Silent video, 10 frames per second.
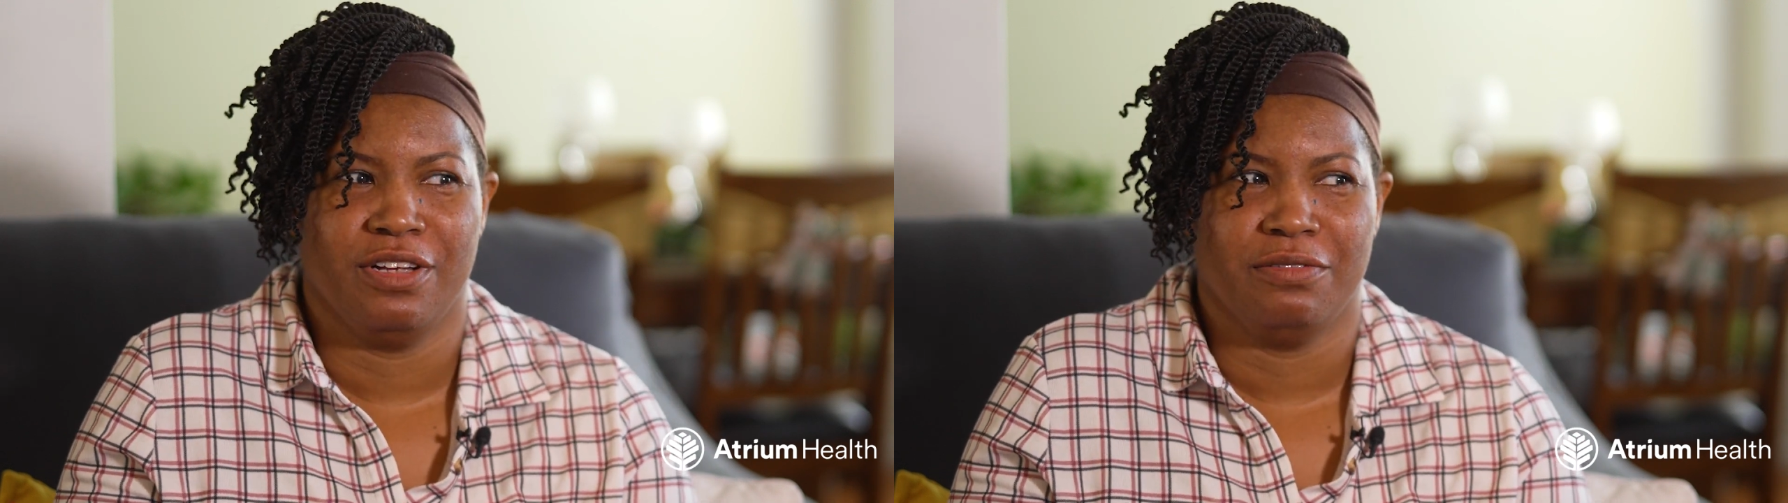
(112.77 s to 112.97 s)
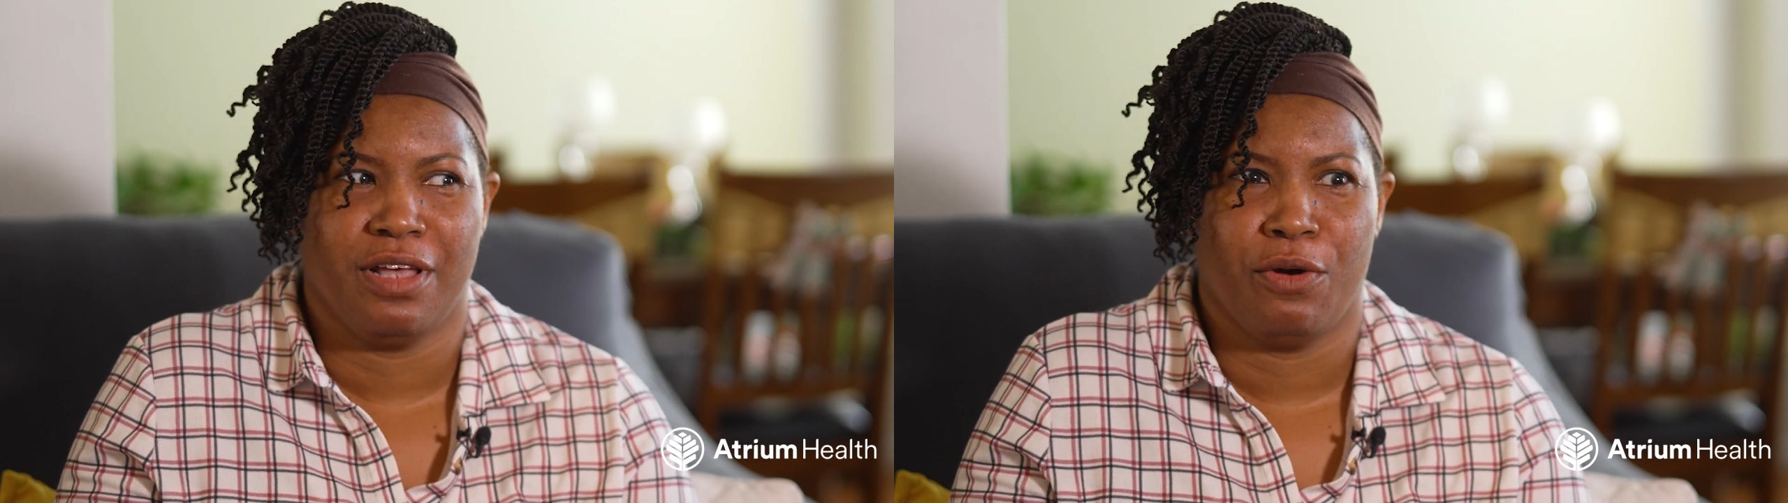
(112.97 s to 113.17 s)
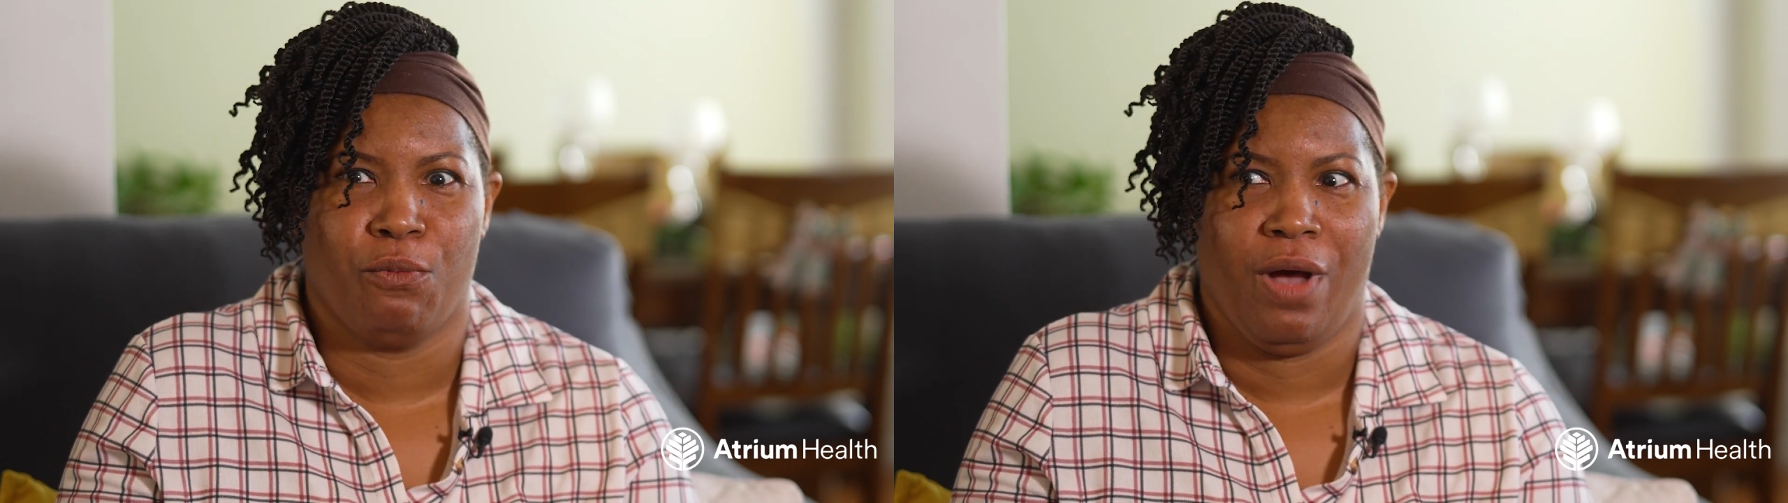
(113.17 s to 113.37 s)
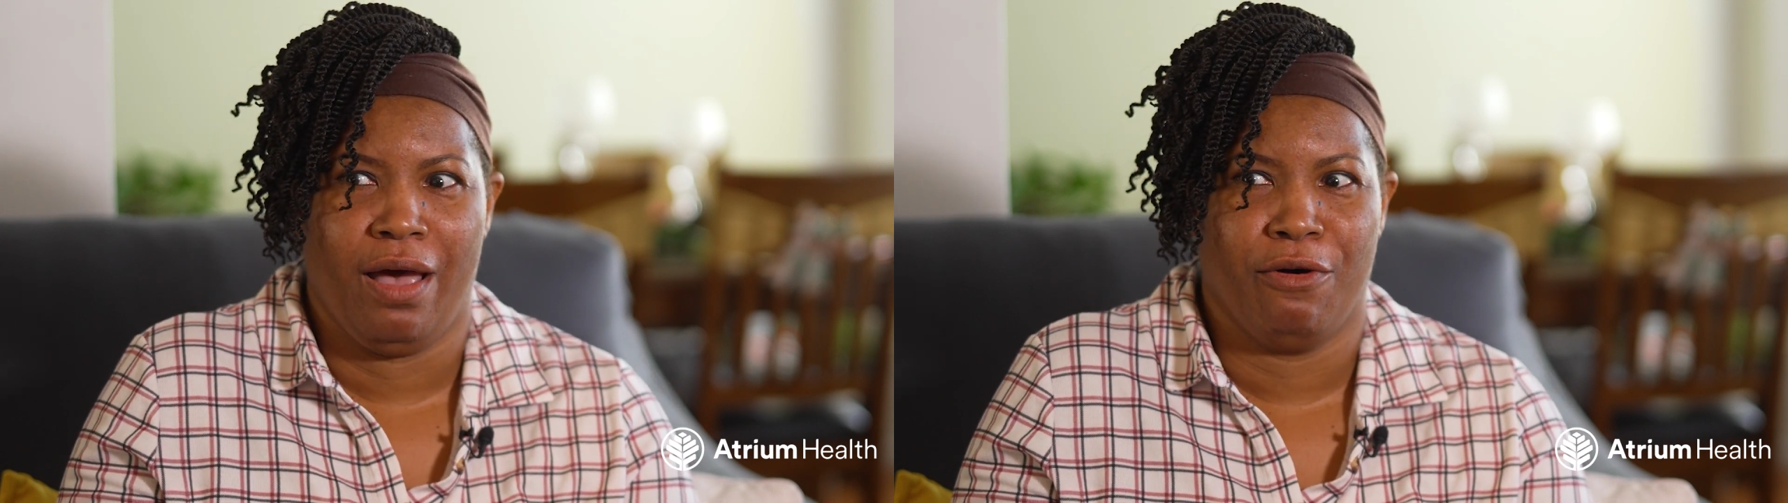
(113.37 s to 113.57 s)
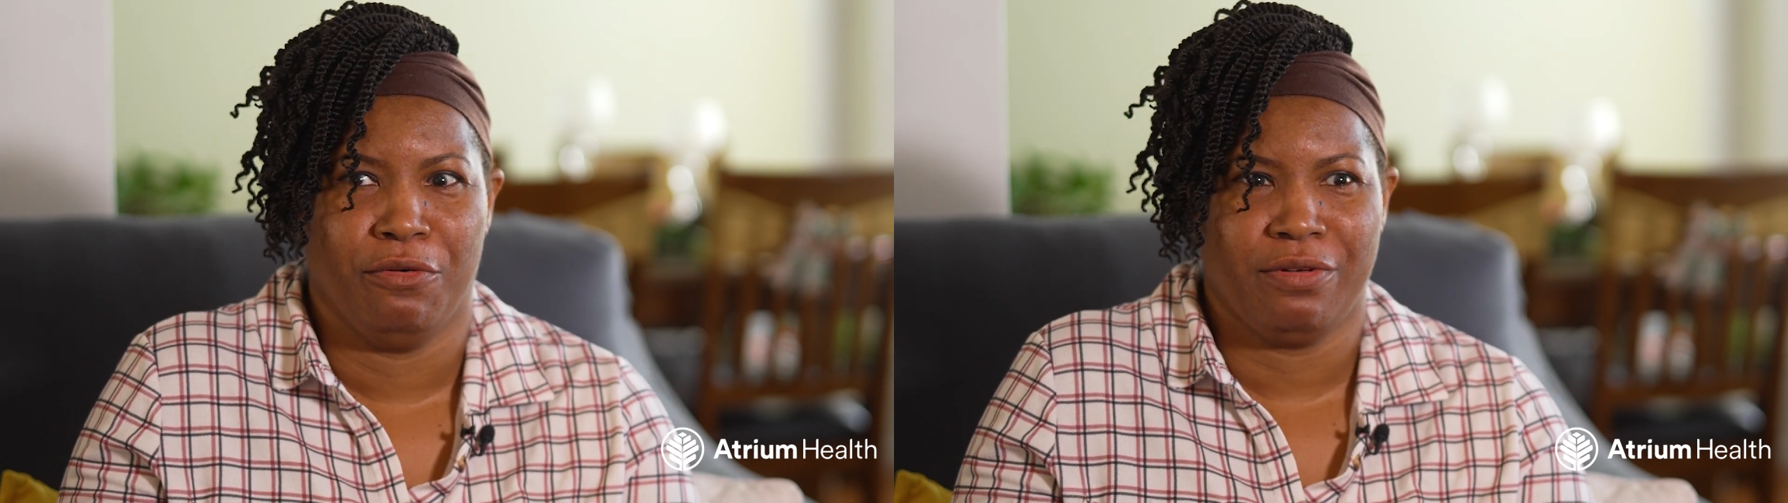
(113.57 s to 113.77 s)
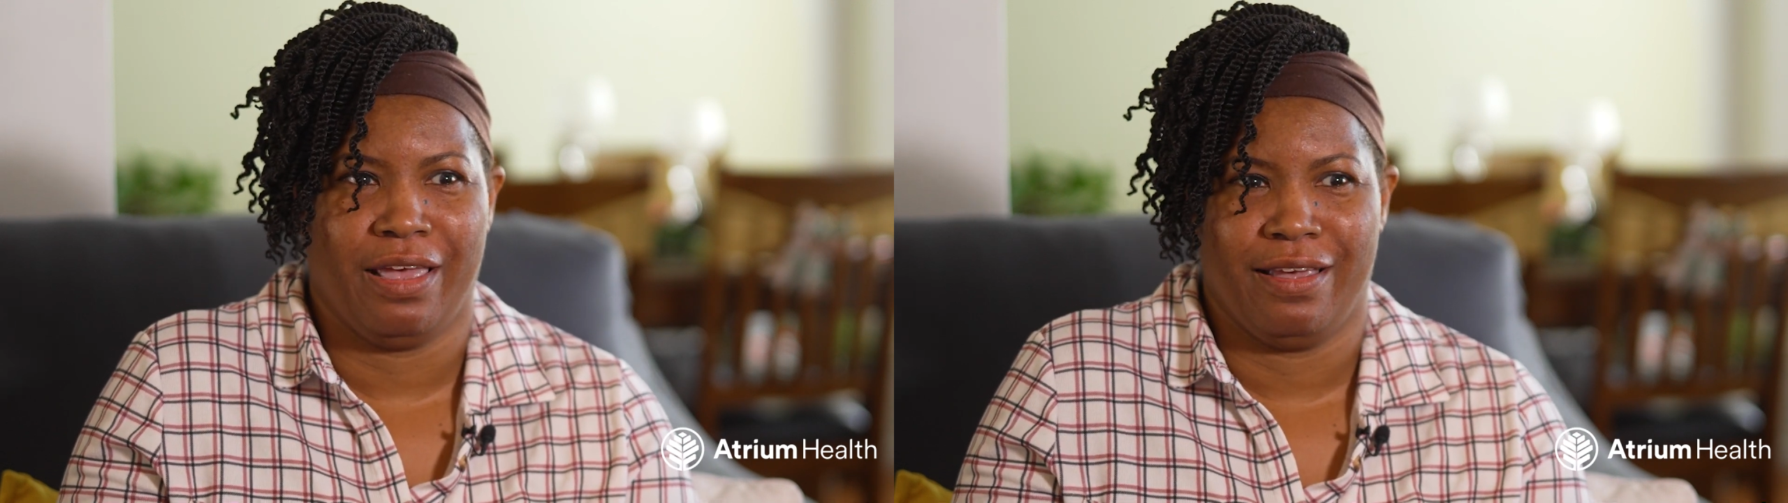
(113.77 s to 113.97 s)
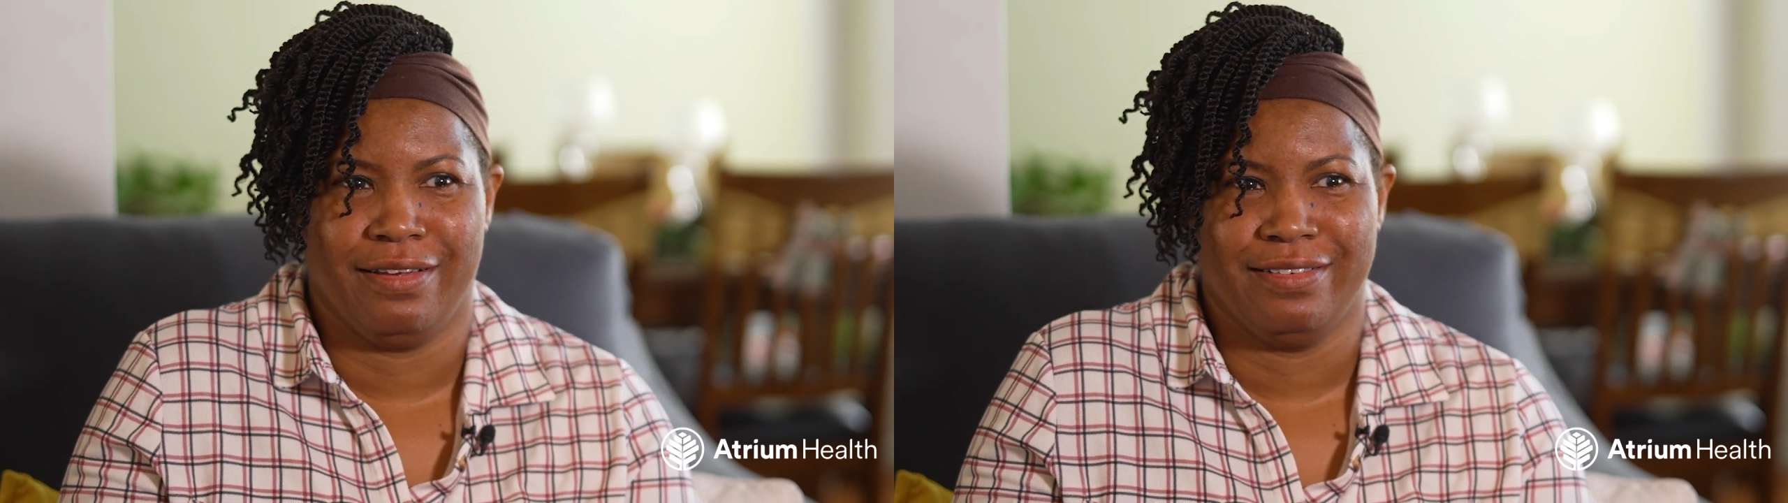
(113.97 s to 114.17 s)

I was like, wow, okay.